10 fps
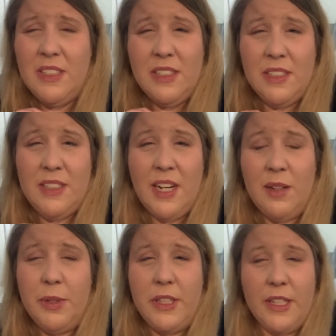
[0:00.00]

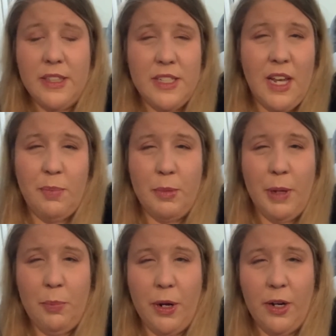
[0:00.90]
not really at the top of
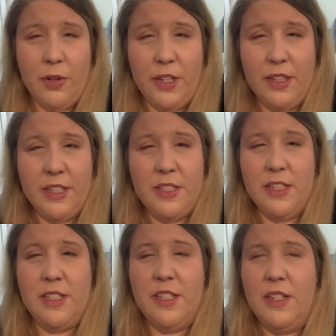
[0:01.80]
my priority list.
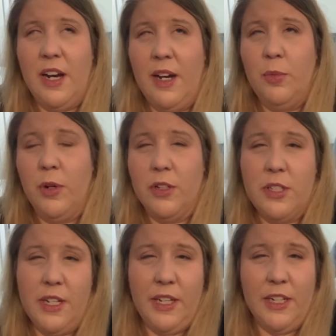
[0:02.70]
It's not worth
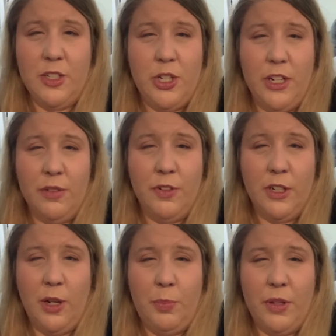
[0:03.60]
sitting in a chair for a
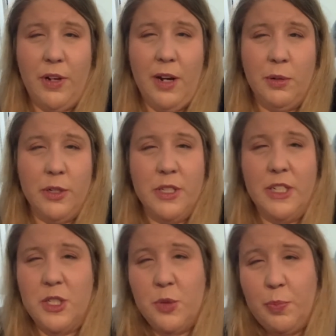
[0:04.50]
couple of hours and
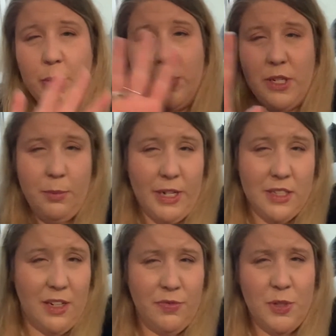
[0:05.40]
exposing
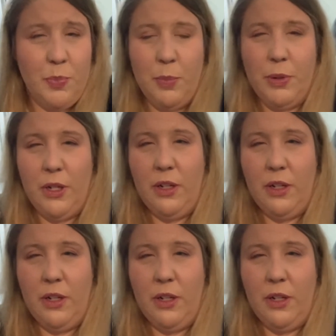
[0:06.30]
myself to people.